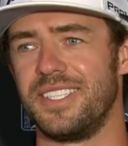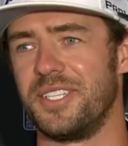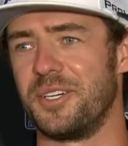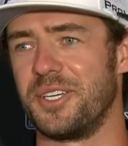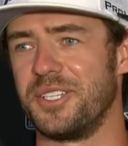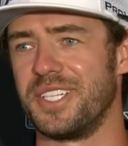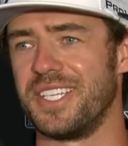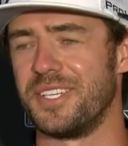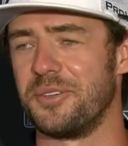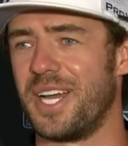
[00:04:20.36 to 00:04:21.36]
are you going to
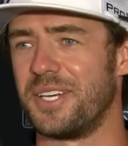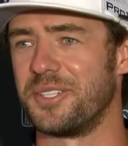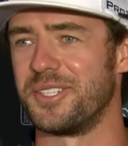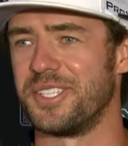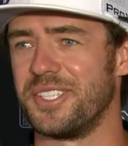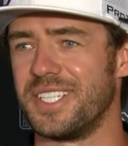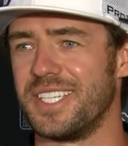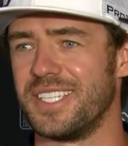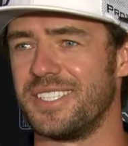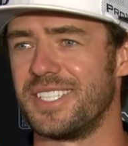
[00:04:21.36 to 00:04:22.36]
get rattled or are you going to
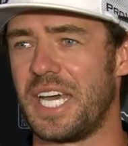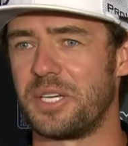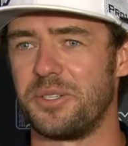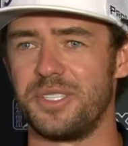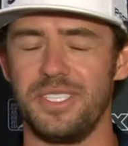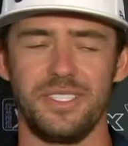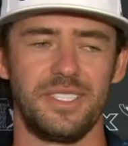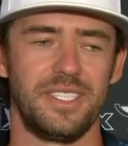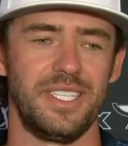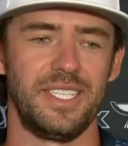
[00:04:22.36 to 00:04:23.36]
get heckled? And
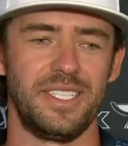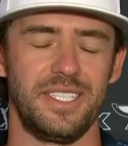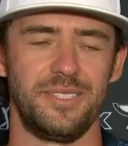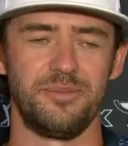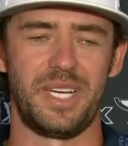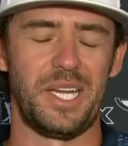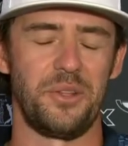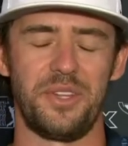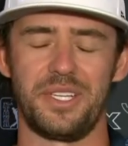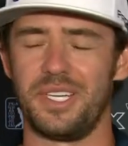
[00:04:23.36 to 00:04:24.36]
I
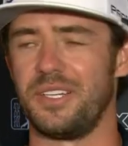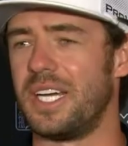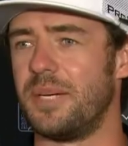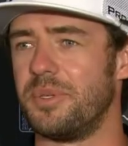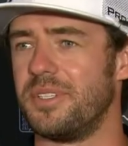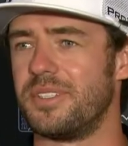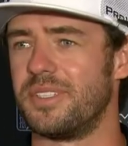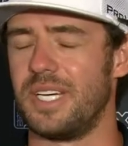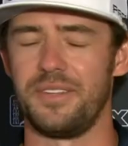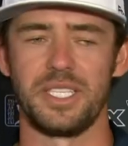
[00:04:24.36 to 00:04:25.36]
don't think that'll happen.
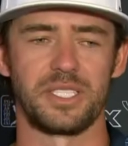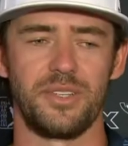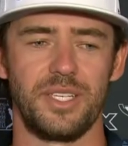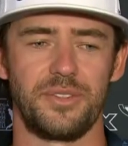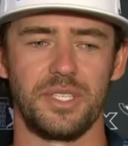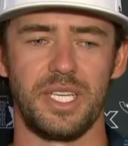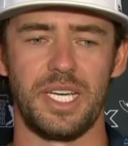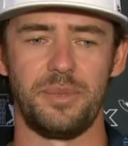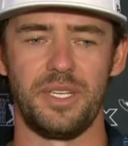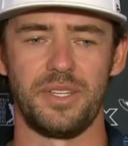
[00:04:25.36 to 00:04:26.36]
I think it's great for the
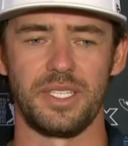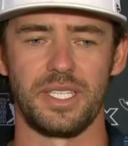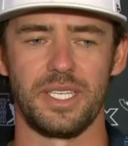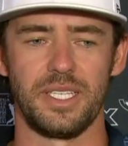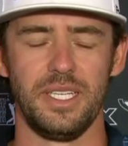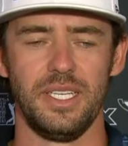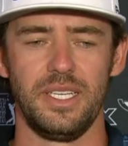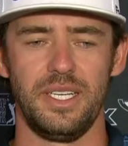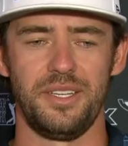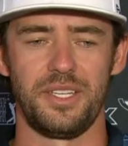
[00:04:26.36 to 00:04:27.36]
game. Anything
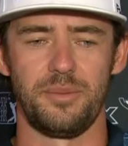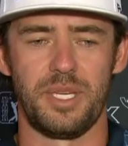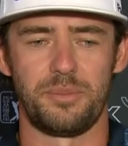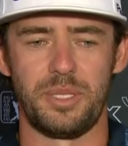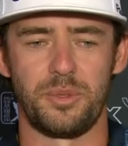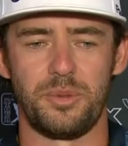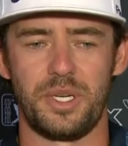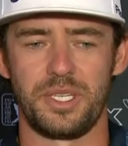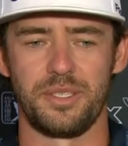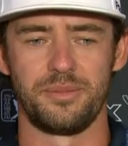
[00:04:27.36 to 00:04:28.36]
to make people
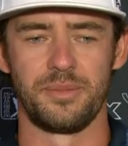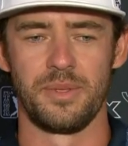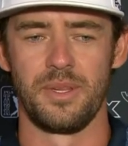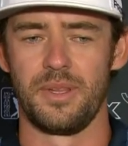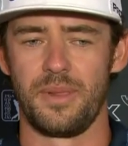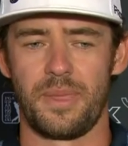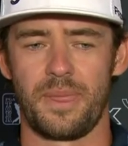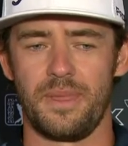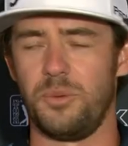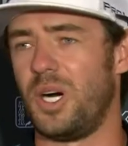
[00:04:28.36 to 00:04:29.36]
want to
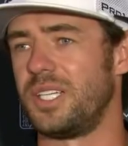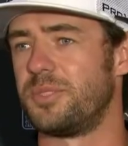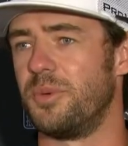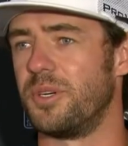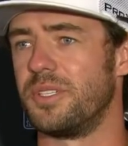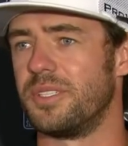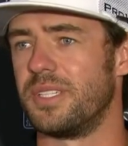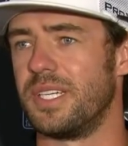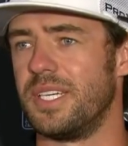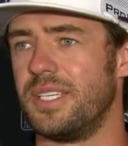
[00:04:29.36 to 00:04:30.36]
watch more
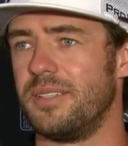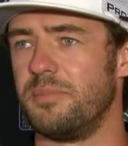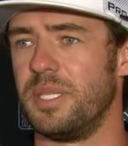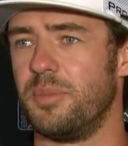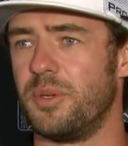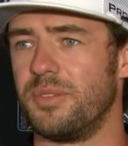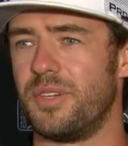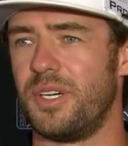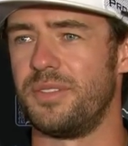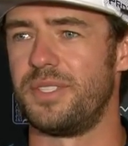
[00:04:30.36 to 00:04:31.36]
and be more
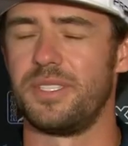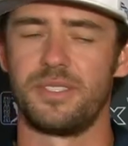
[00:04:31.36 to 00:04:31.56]
involved.